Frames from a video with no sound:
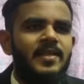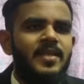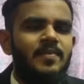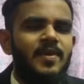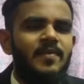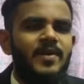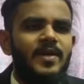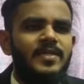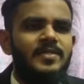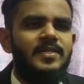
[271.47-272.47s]
Jamirah Food
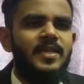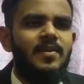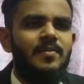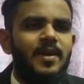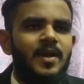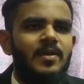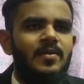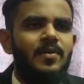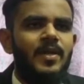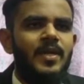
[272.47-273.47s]
Industries and Berhad
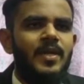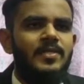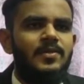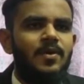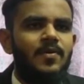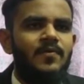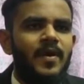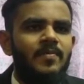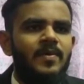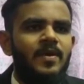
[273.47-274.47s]
owning its own
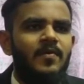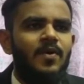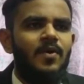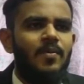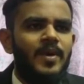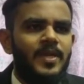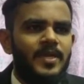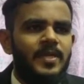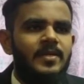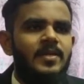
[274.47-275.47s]
farm for raw
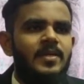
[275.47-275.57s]
material.